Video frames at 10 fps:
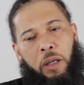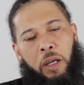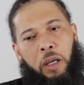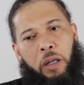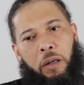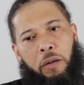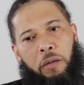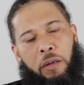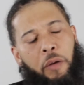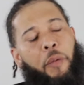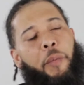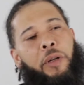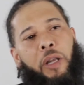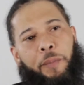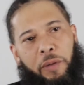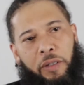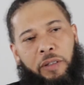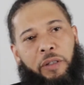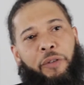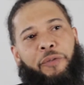And they were
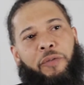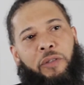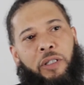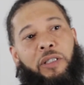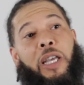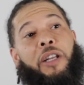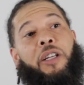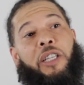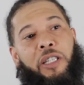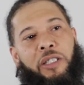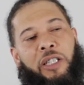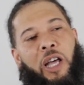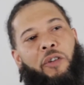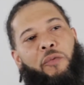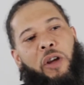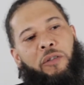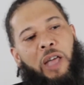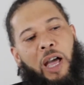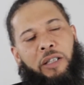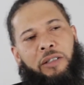manipulative, to say the least. And I
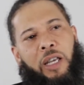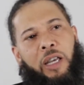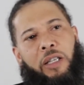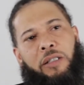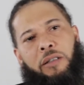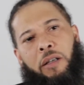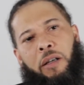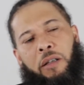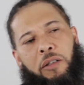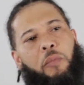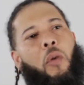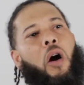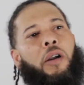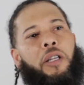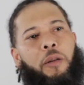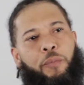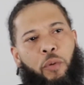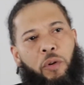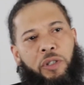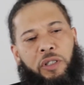realized that it's the marketing
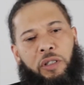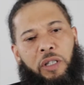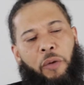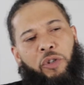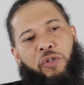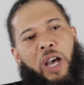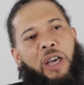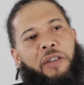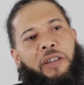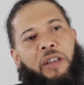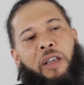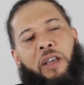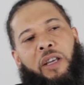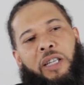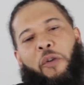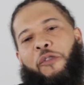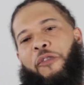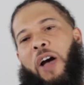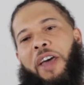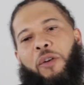portion. They were
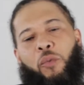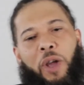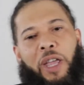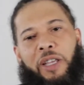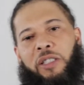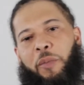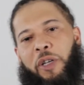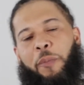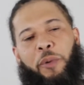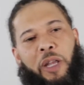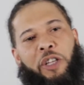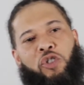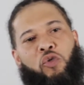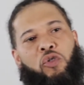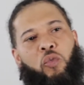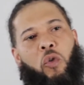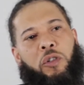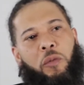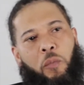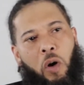finding ways to manipulate you
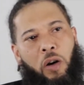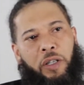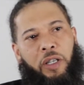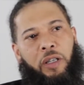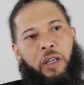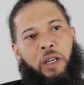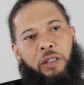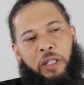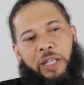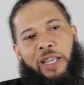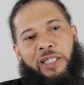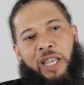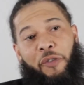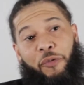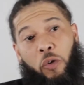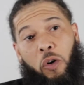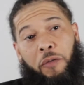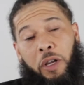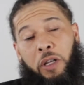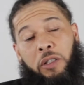towards a market that they set
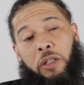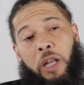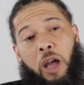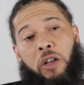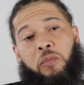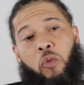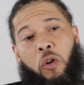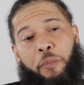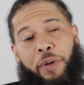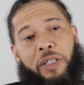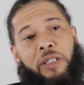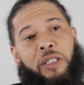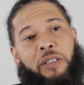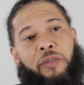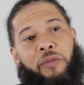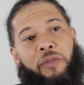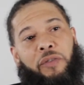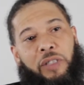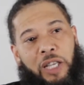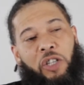forth. So now it's more business
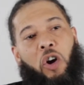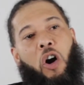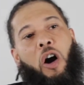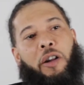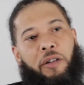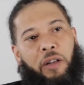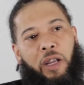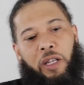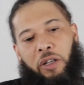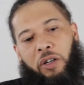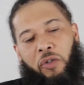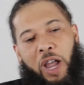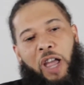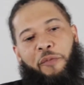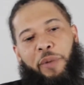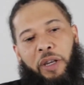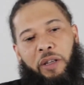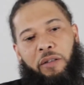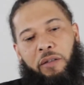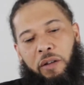than your art and your craft
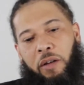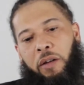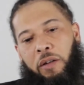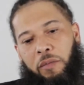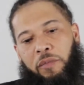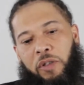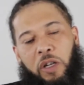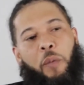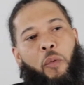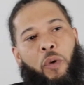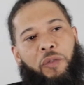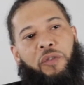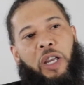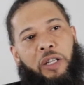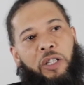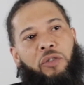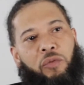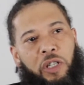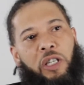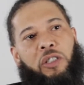being the one thing that you
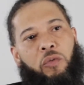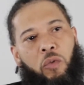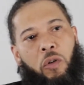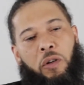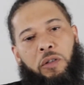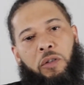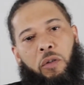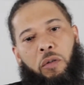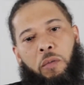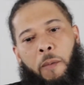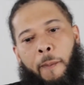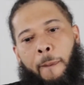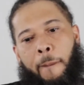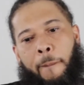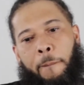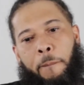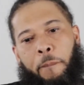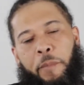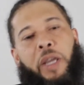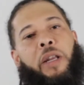lean towards. Right. So,
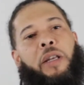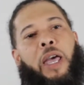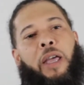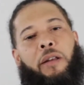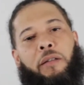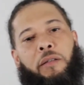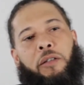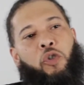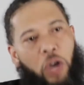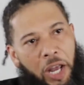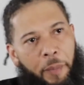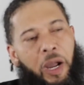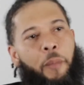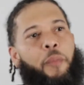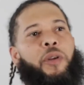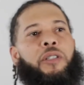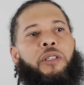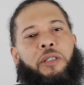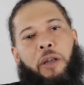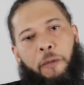meaning that you got to become a
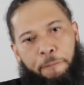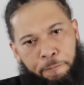business now.